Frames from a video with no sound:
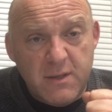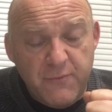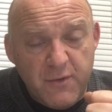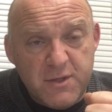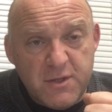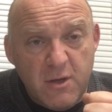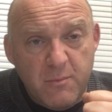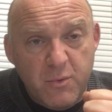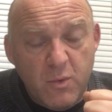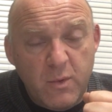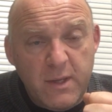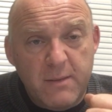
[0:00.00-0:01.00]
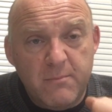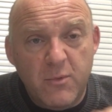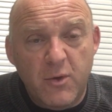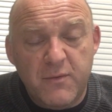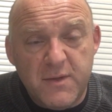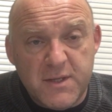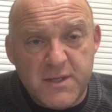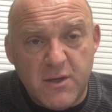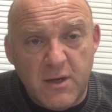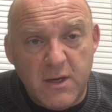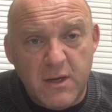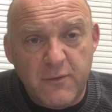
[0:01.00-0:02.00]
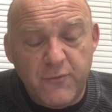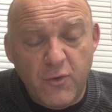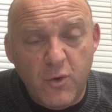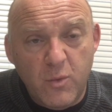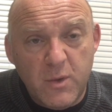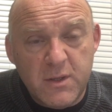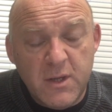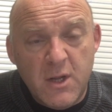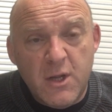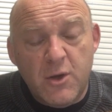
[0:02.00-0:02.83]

for example, in moving the cyclic forward,